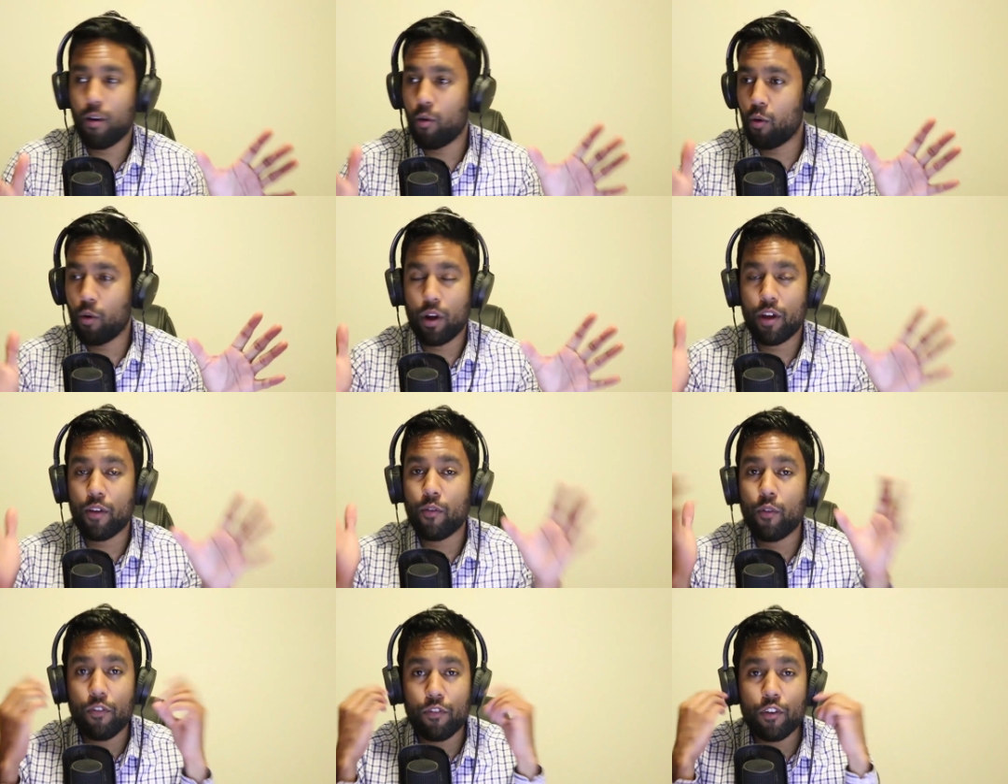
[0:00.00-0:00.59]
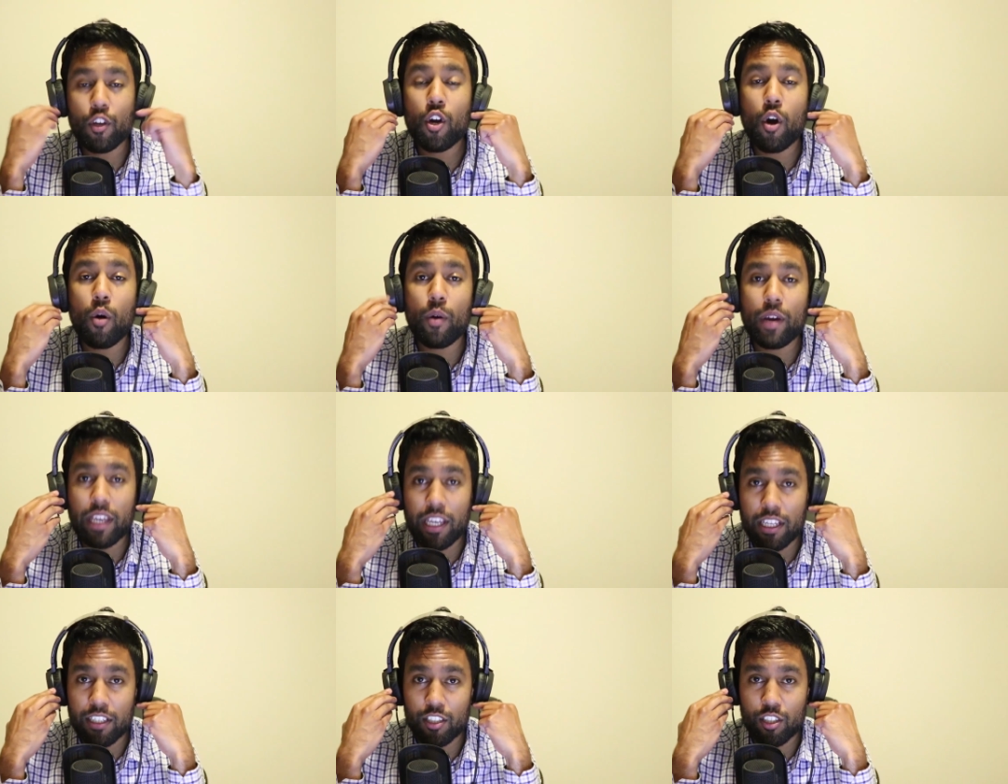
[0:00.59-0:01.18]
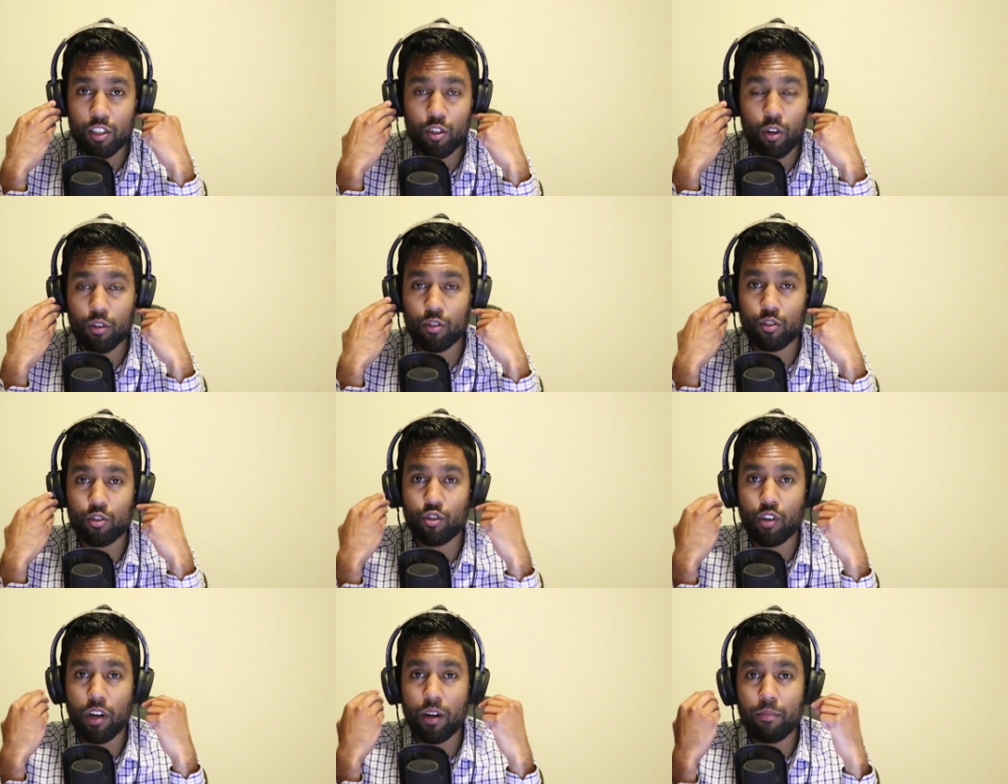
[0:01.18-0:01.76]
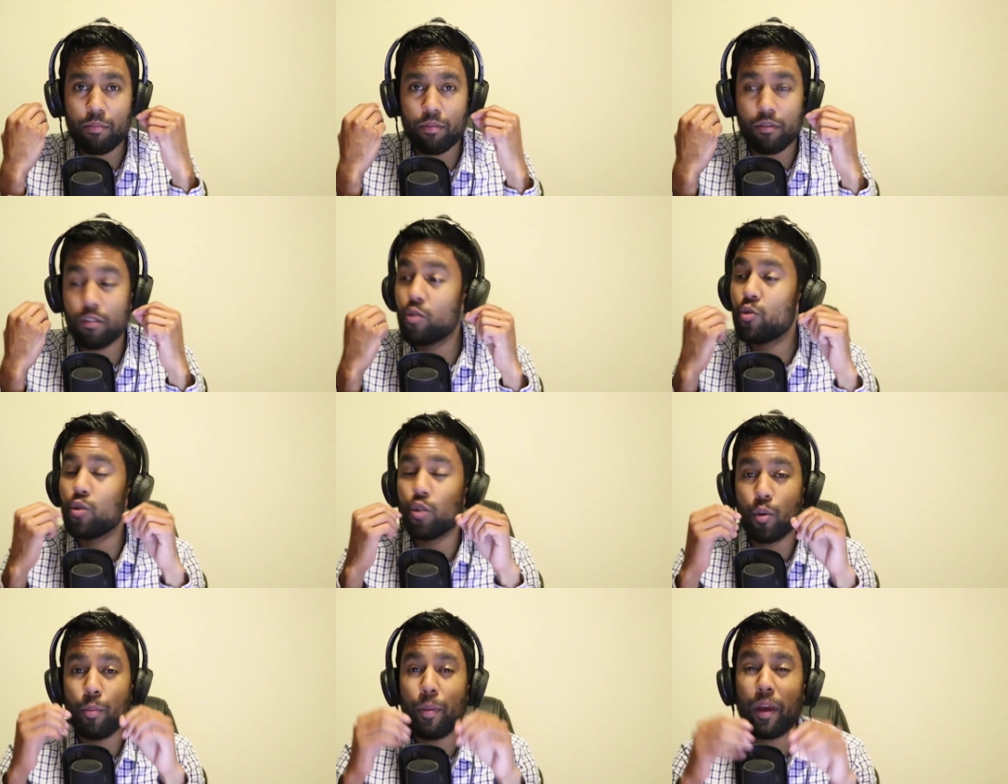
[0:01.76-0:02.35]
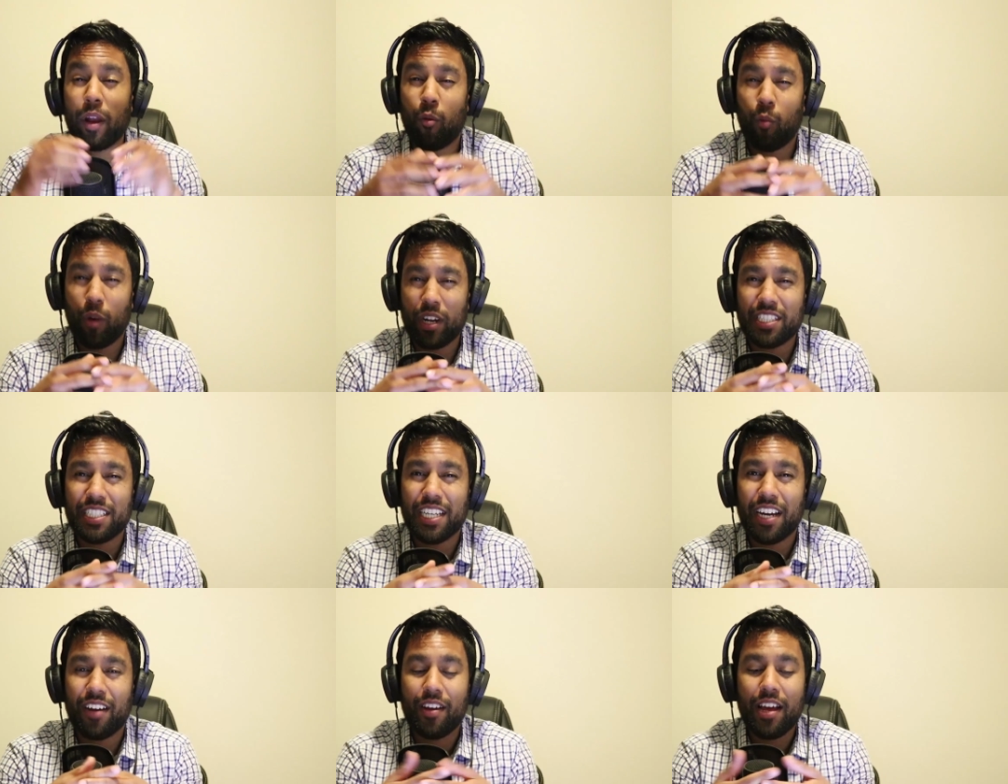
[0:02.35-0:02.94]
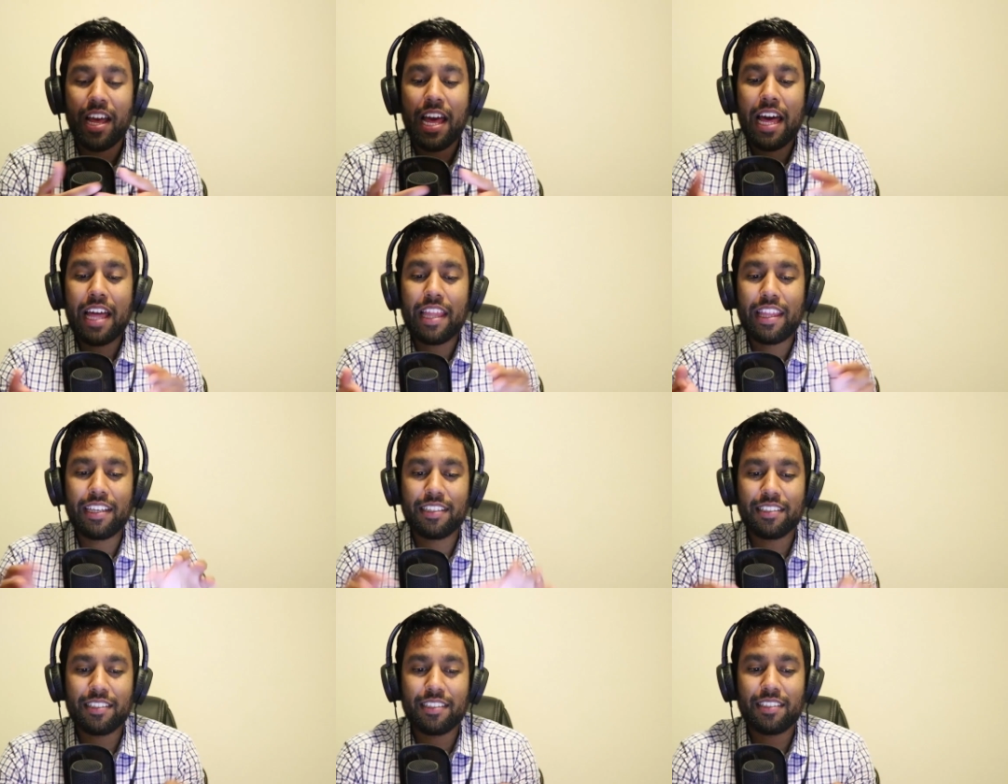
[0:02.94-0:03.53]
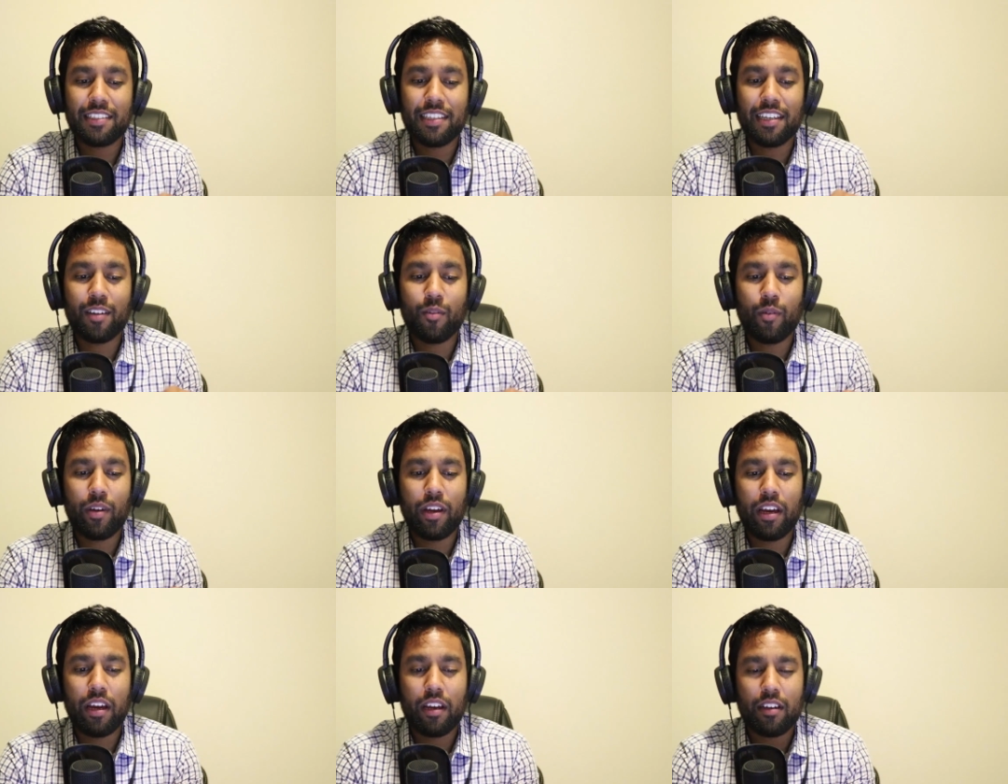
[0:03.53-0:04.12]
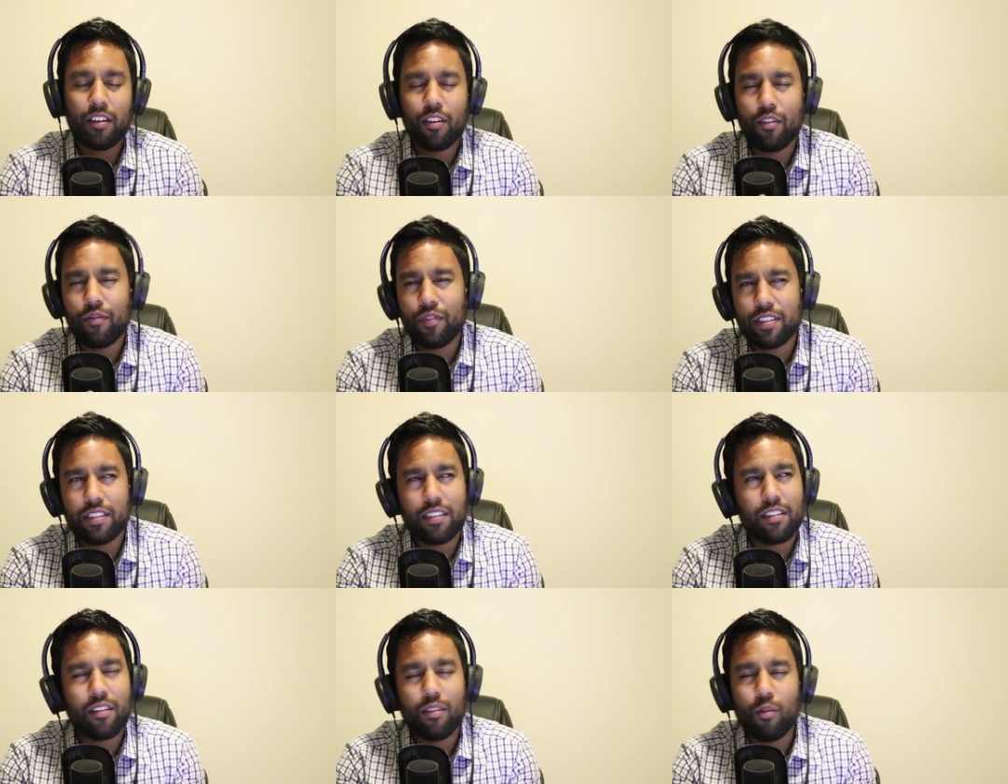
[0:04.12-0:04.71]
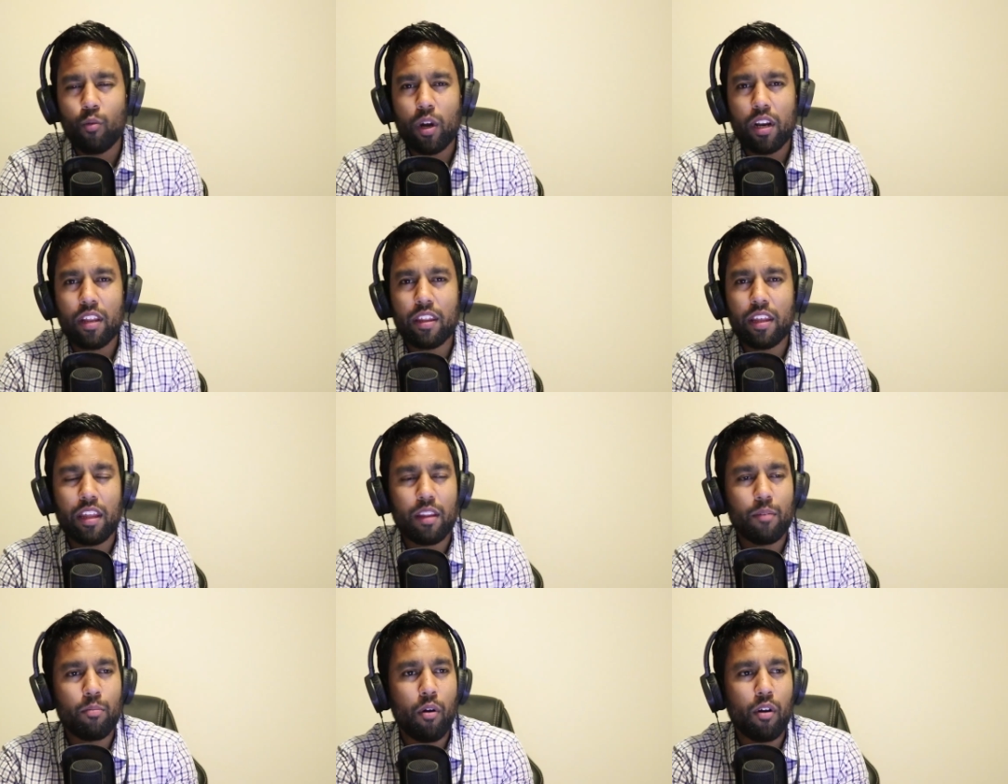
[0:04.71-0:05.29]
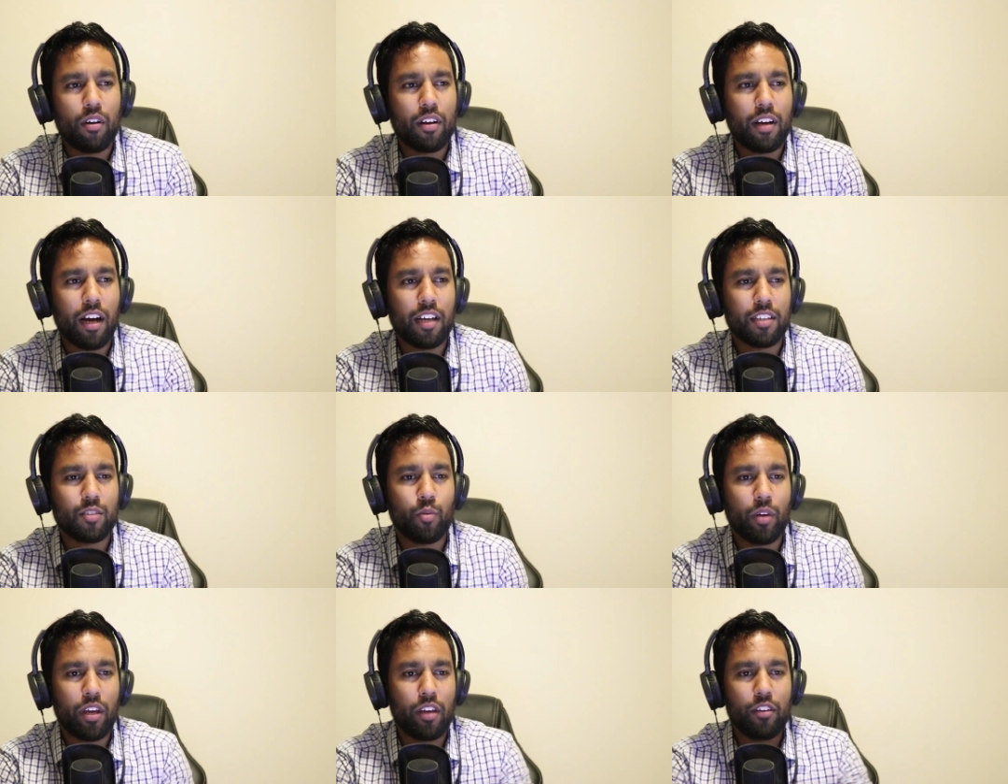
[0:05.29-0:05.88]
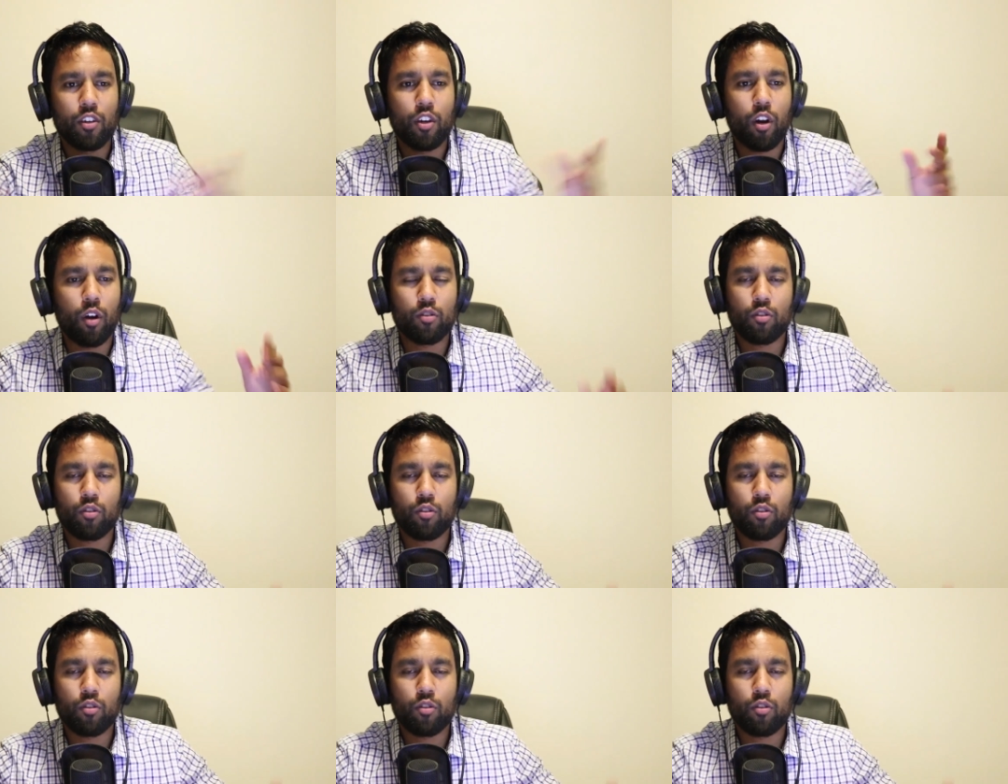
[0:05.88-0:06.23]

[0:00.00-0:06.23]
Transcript: If you go against Donald Trump, well, you better watch out. There's this thing where, I don't know if I said it in one of the other podcasts, where you go